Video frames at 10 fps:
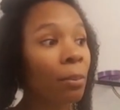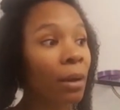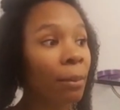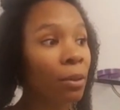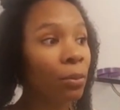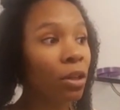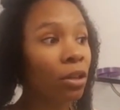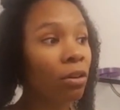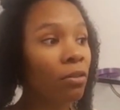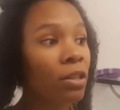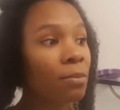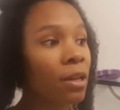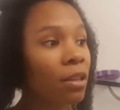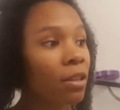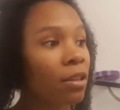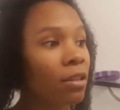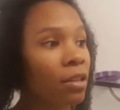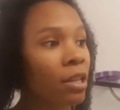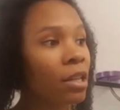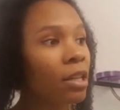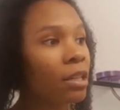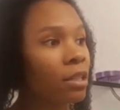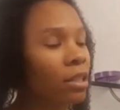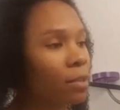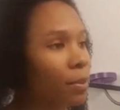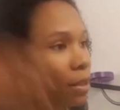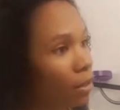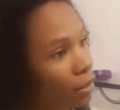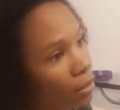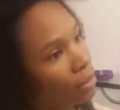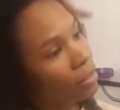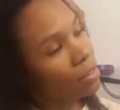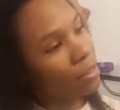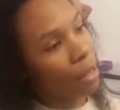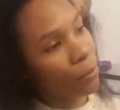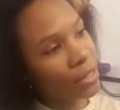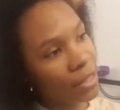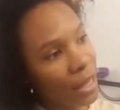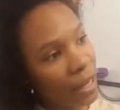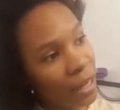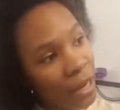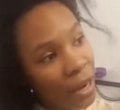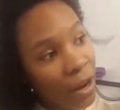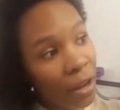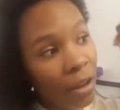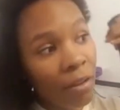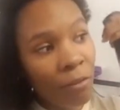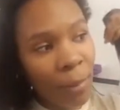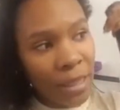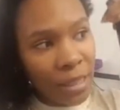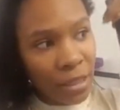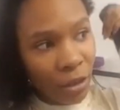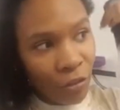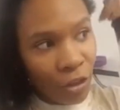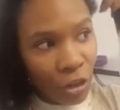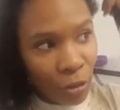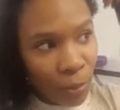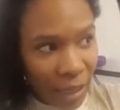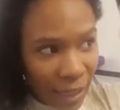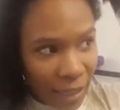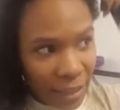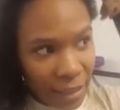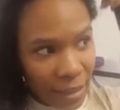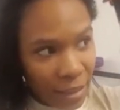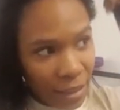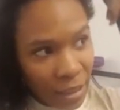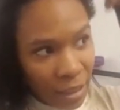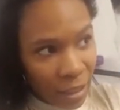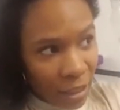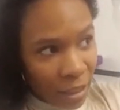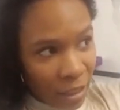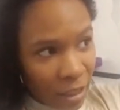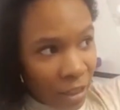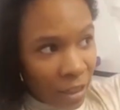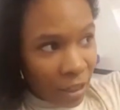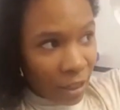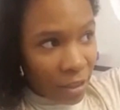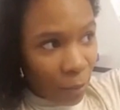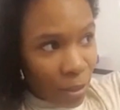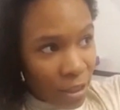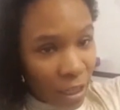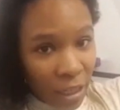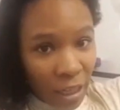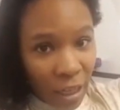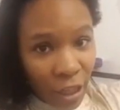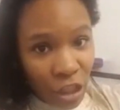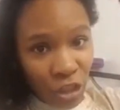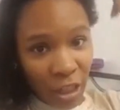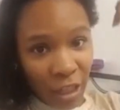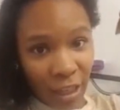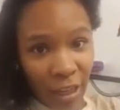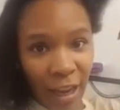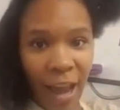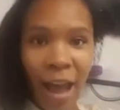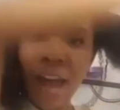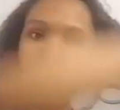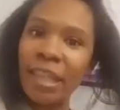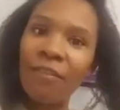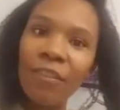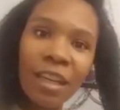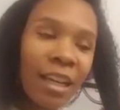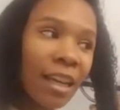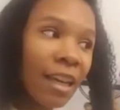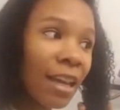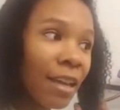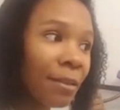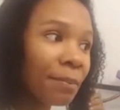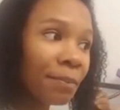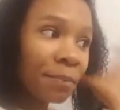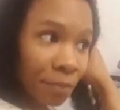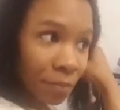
it probably wouldn't grow this month just because I wasn't taking care of myself otherwise, because I wasn't eating and drinking. Hi, Tiffany.